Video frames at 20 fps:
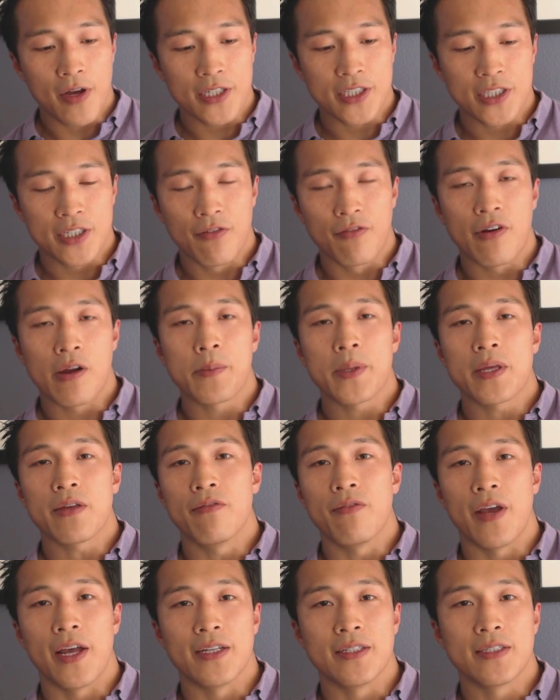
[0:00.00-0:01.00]
from the
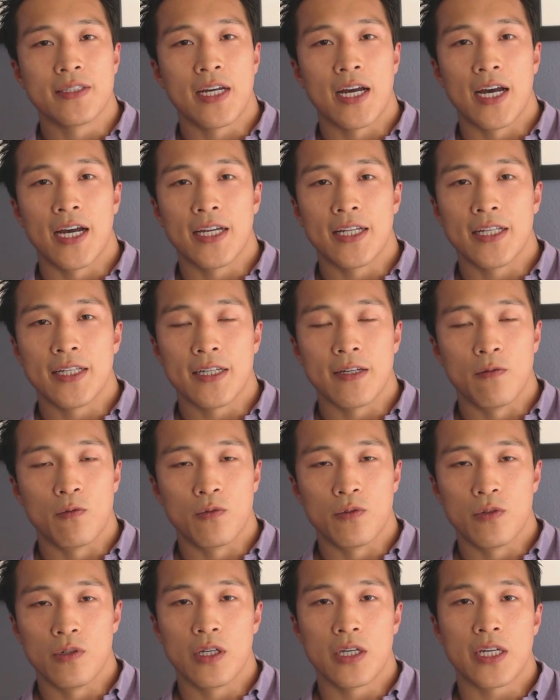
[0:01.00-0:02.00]
event that were
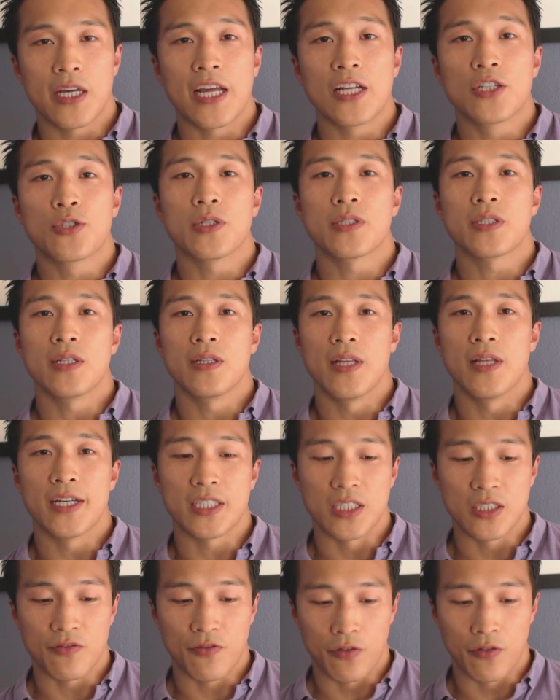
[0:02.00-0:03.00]
really interesting lessons
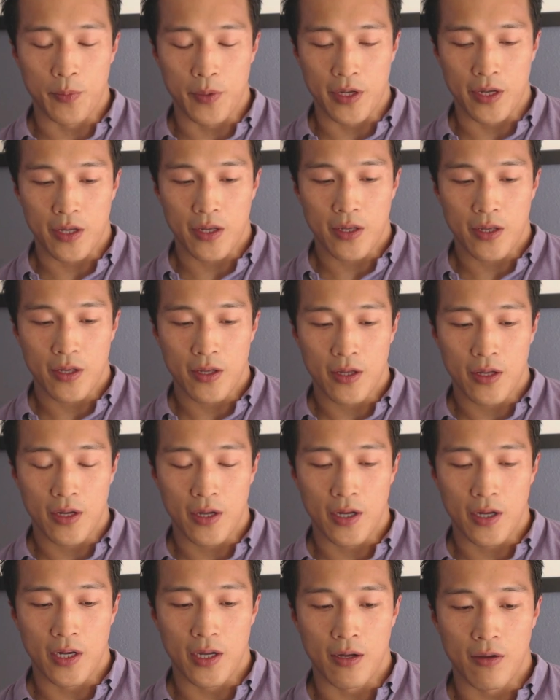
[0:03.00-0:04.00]
for me.
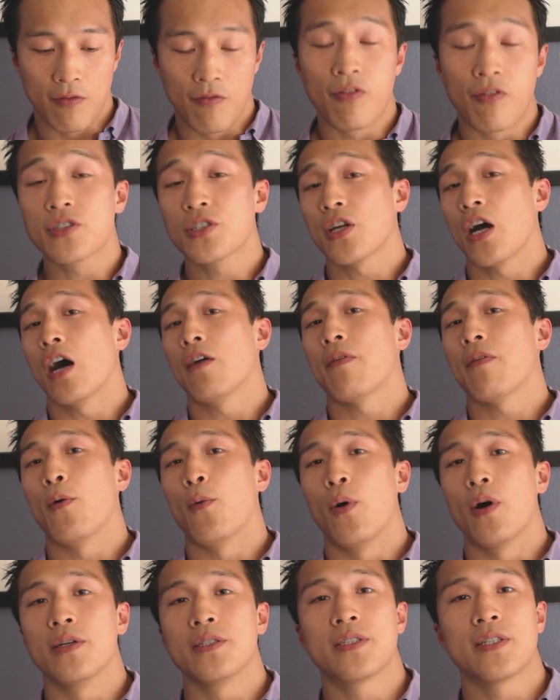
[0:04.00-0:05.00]
First off, I
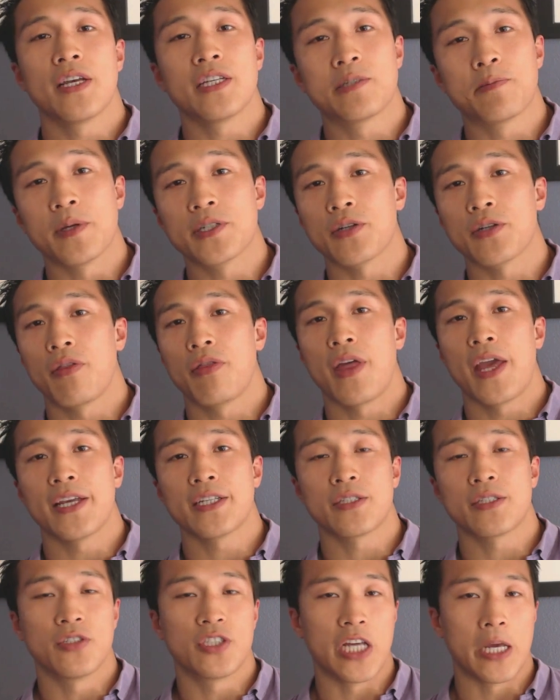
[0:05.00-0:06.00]
want to say special thanks to
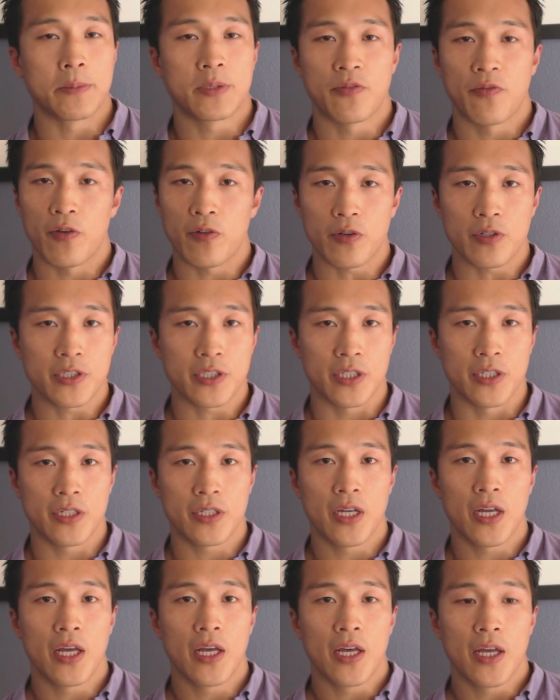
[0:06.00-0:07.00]
James Ferguson.
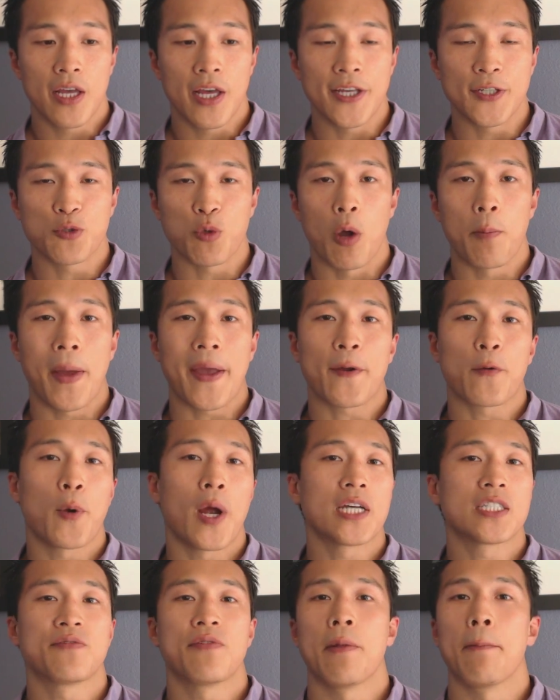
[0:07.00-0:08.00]
He's one of my
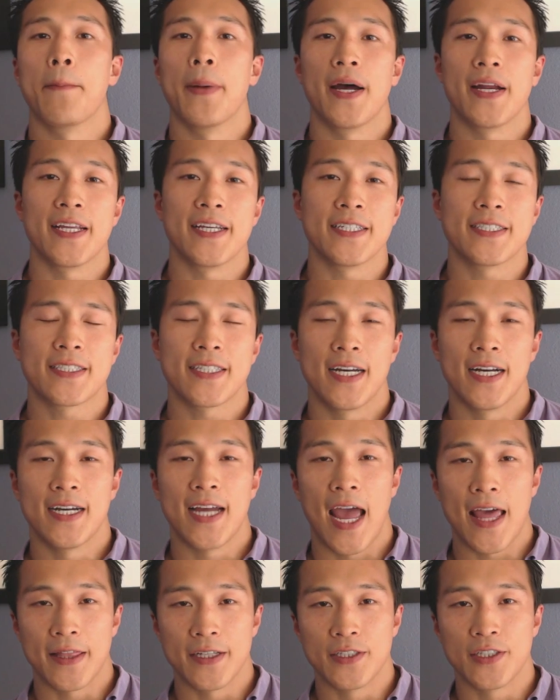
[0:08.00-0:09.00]
CrossFit buddies at
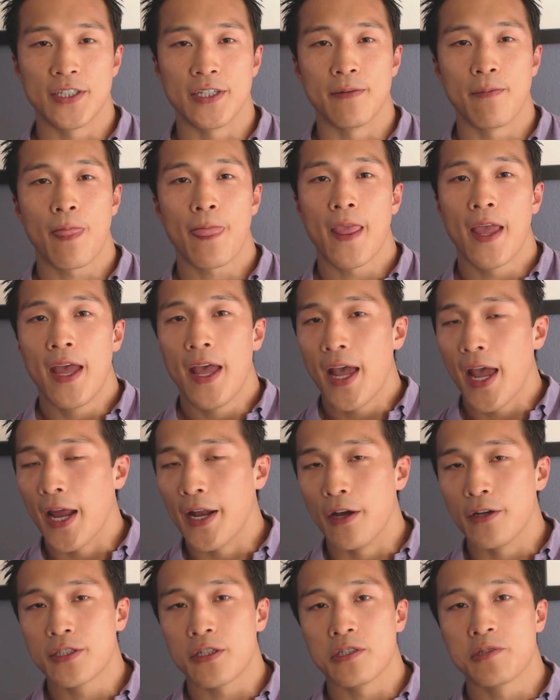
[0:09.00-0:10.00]
the gym. And
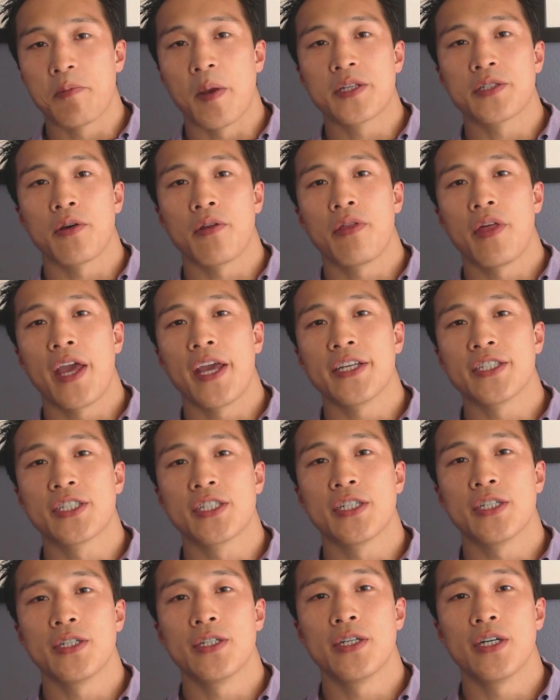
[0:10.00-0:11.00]
also special thanks
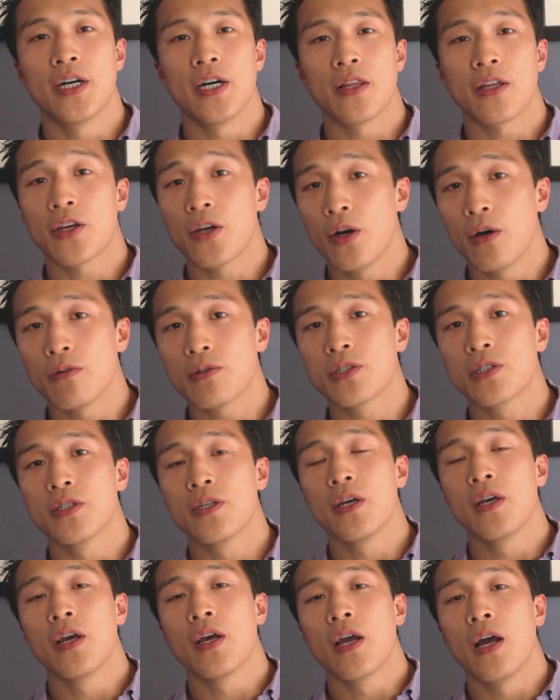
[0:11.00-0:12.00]
to the coach,
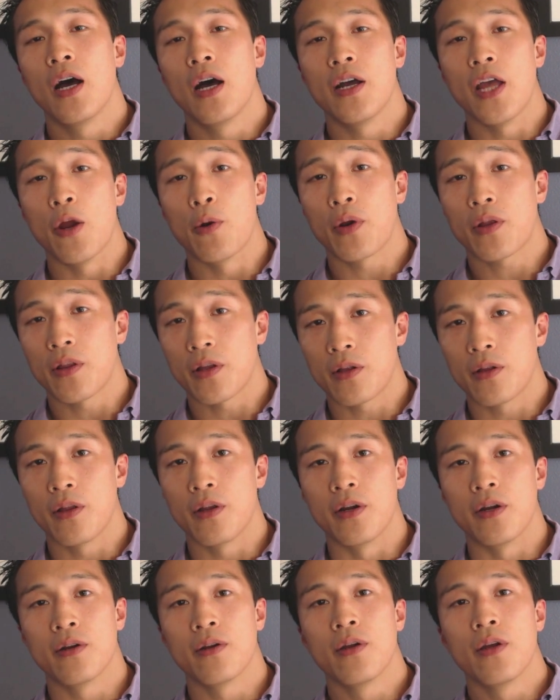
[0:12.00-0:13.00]
Eric Leclerc,